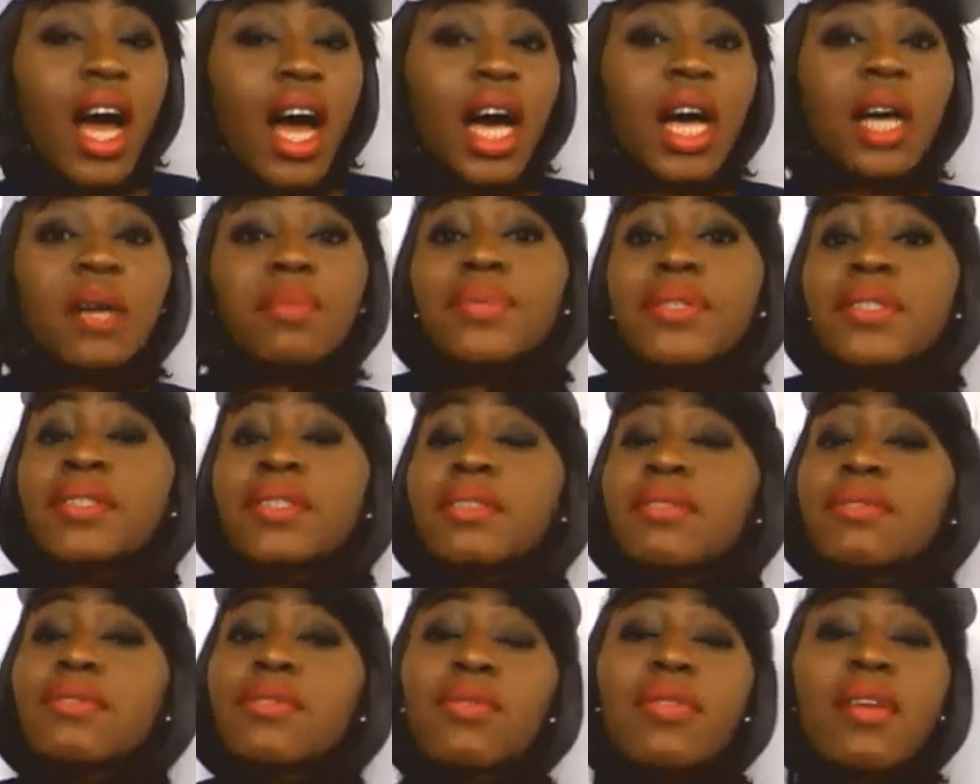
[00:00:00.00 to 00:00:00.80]
how
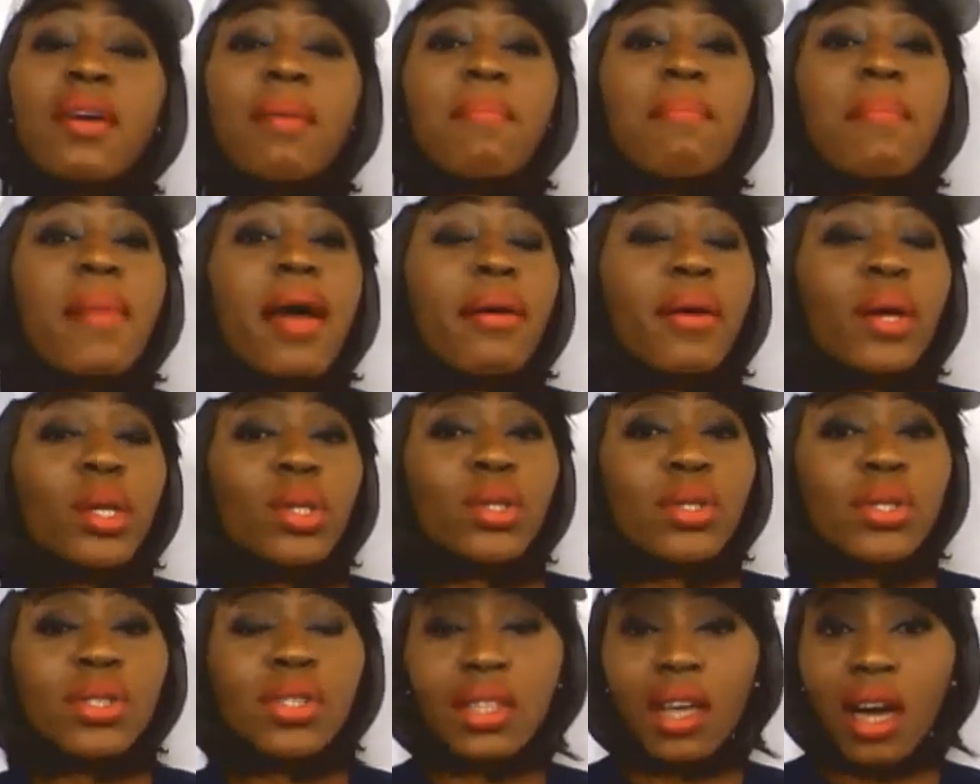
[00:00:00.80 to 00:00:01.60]
beautiful their
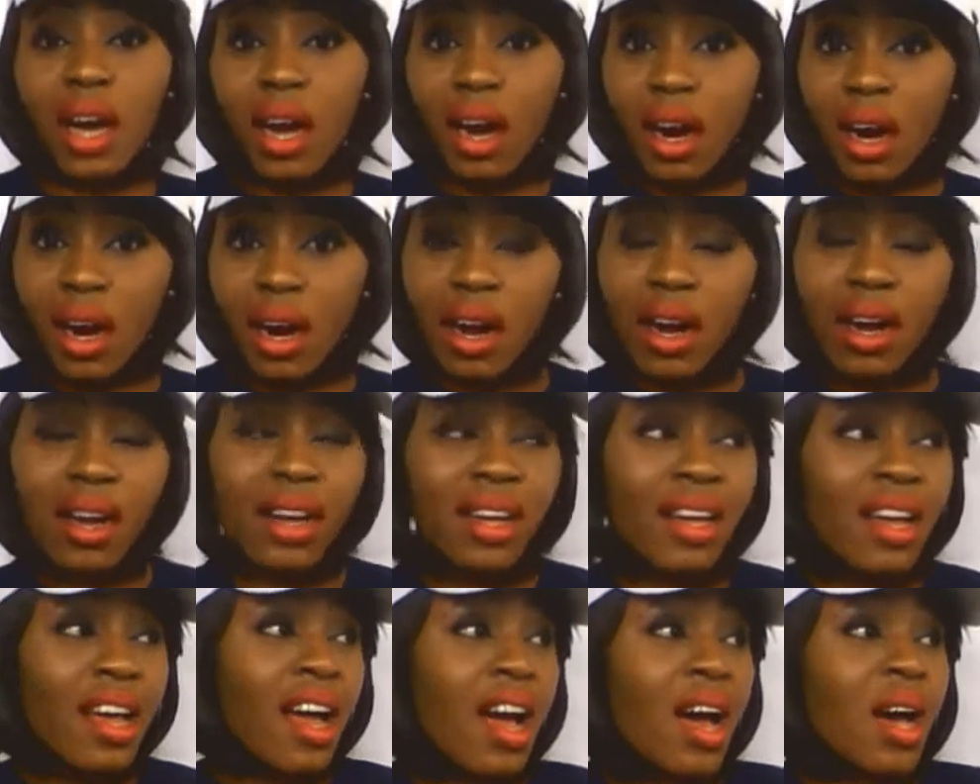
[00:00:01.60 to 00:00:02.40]
marriages
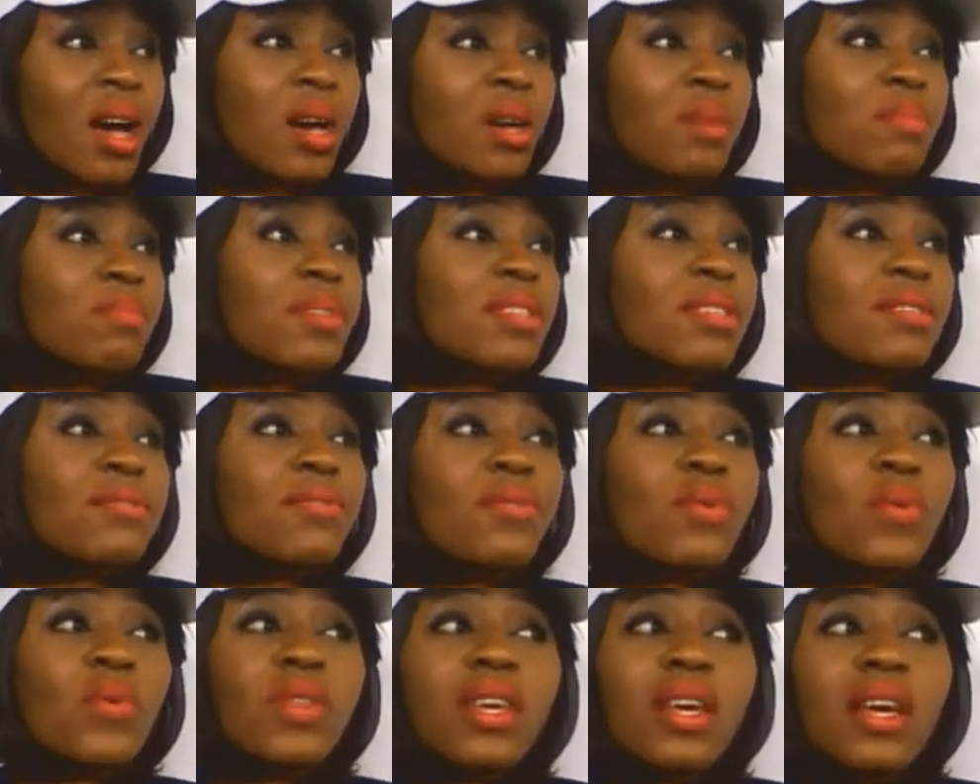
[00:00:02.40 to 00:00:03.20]
are, how
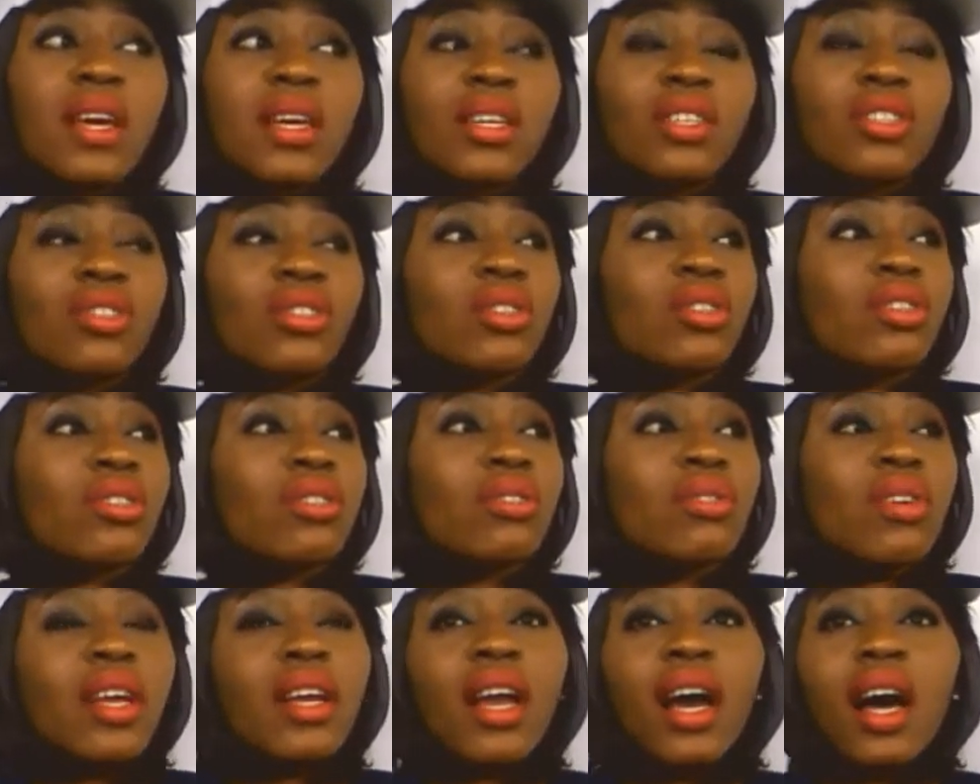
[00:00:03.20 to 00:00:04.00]
beautiful their
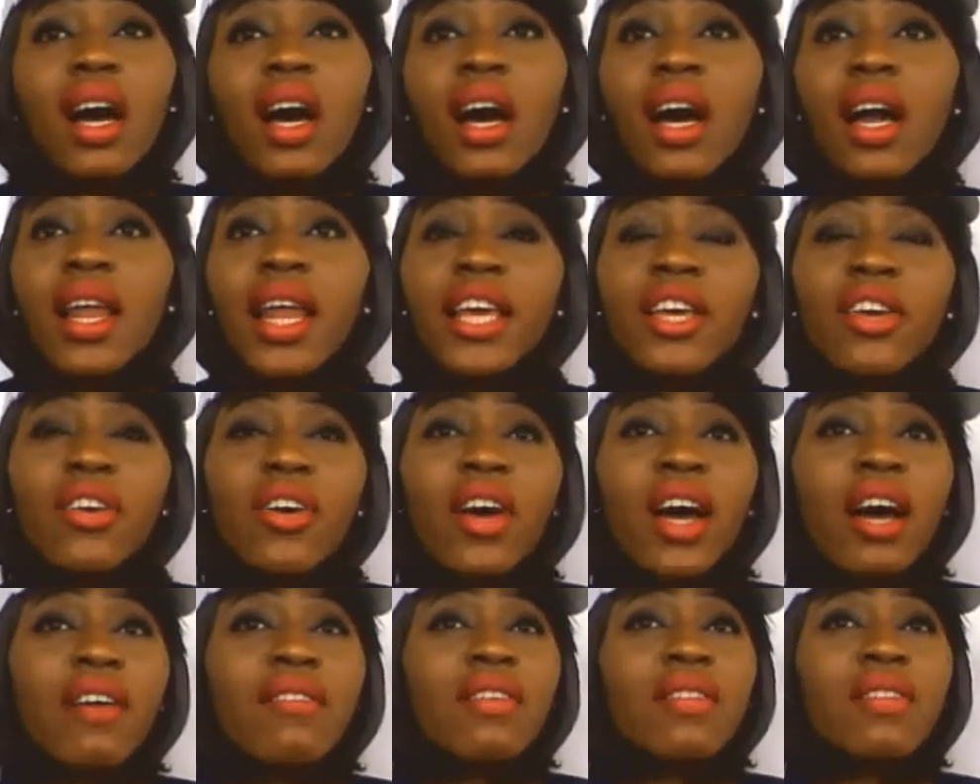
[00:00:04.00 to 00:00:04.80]
children are, like
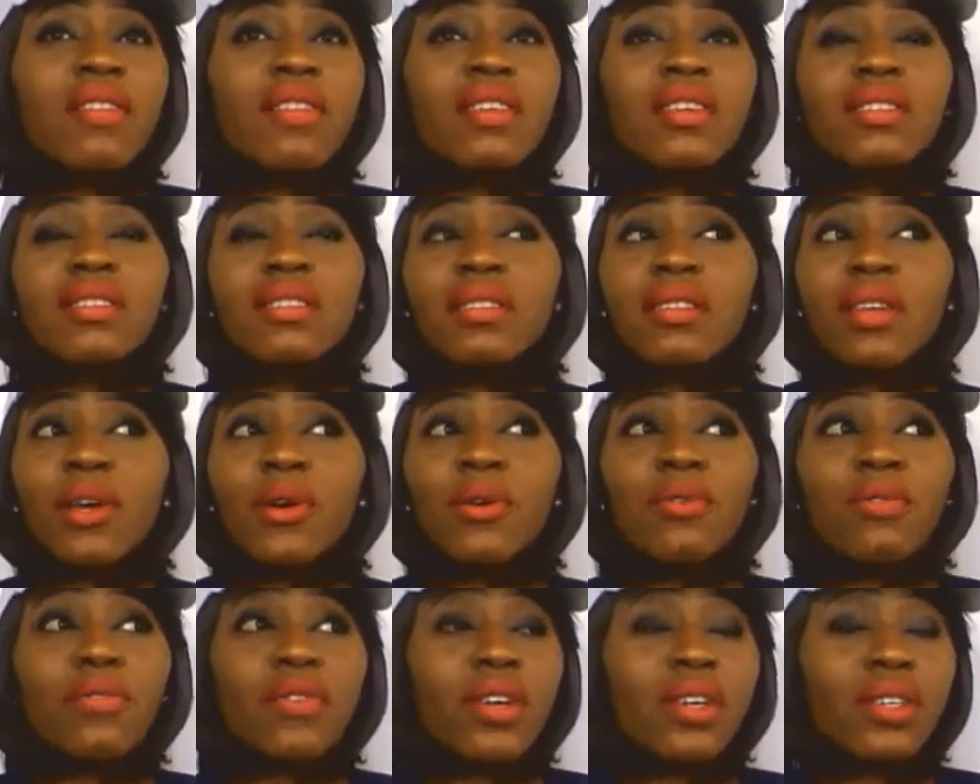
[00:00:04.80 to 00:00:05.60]
you're having these
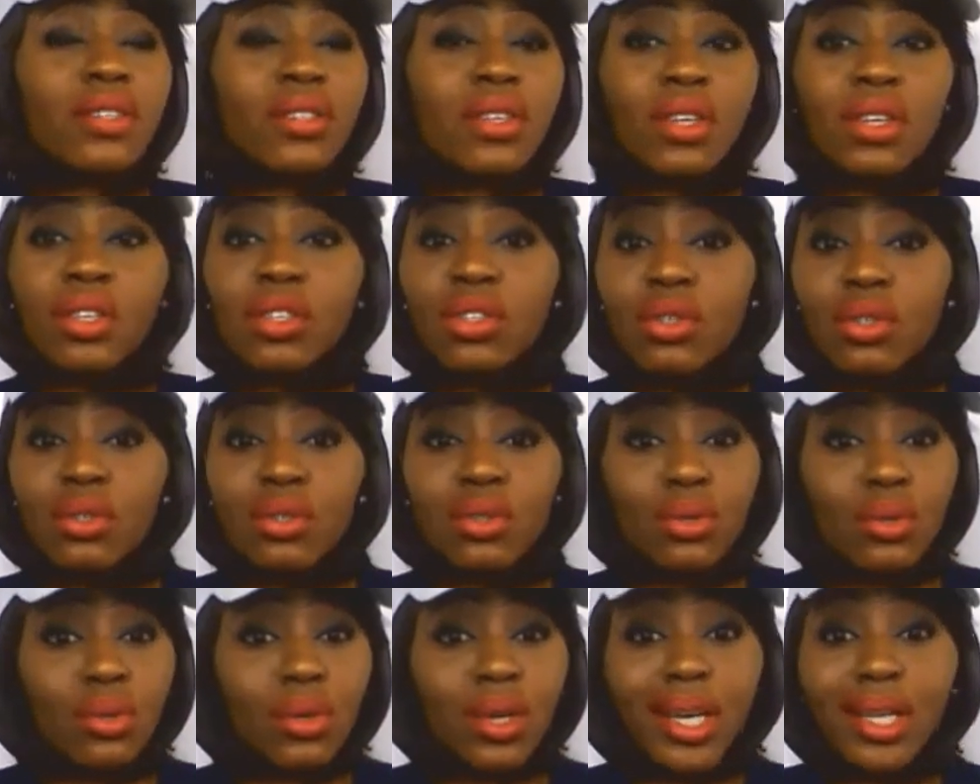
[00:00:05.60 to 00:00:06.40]
school fees
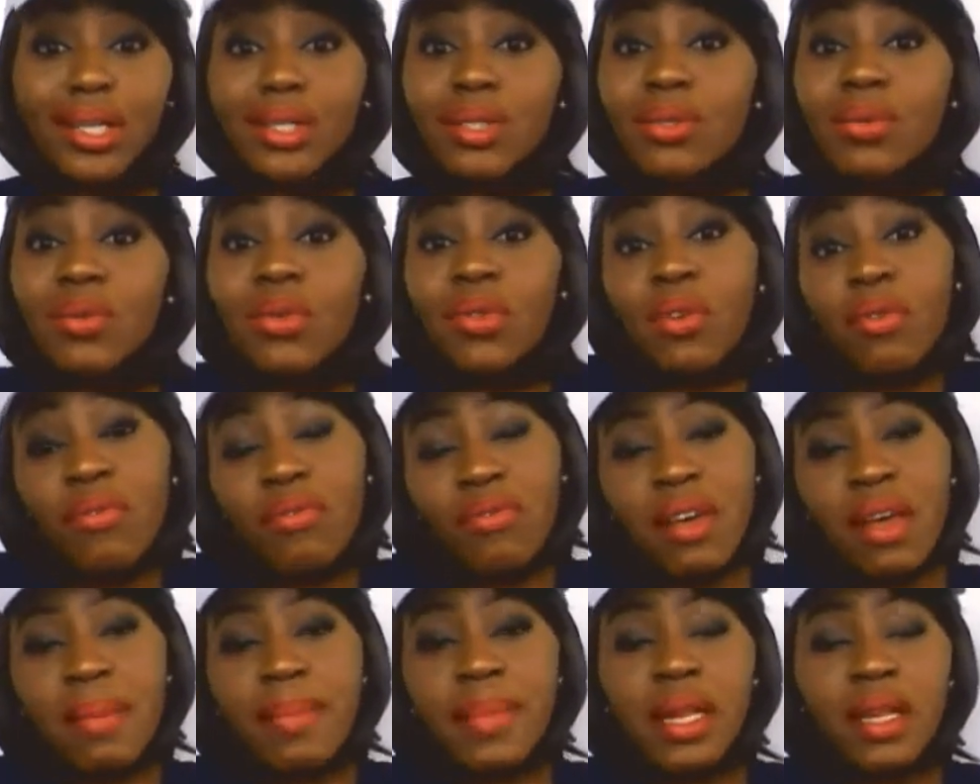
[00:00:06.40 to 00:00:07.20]
issues or issues with your
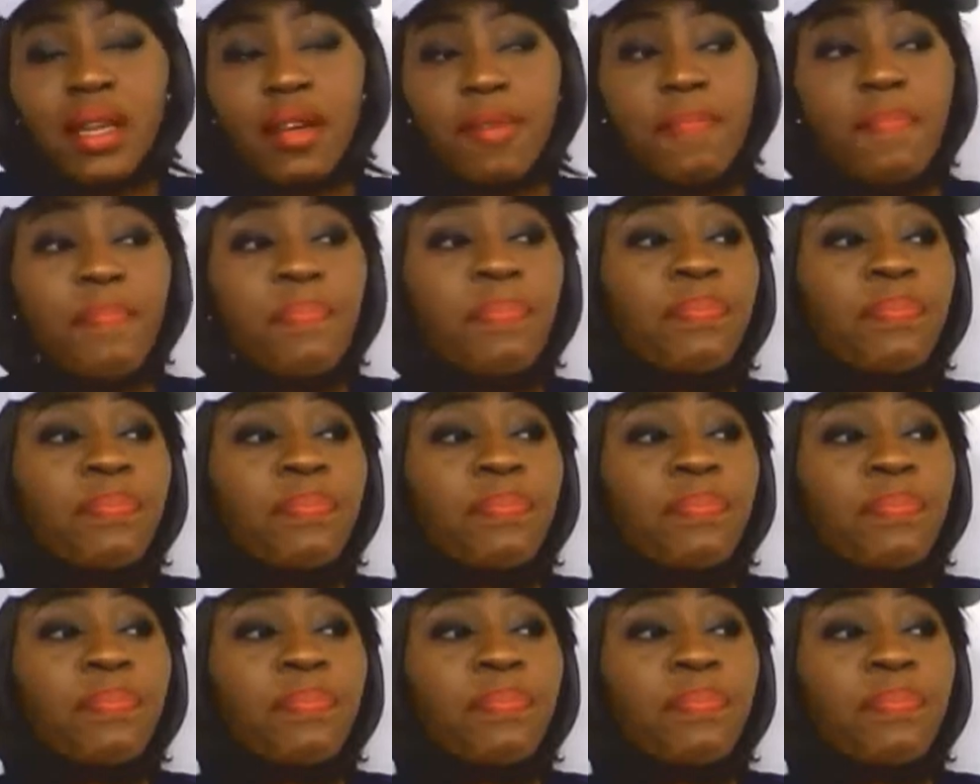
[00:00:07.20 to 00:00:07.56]
family.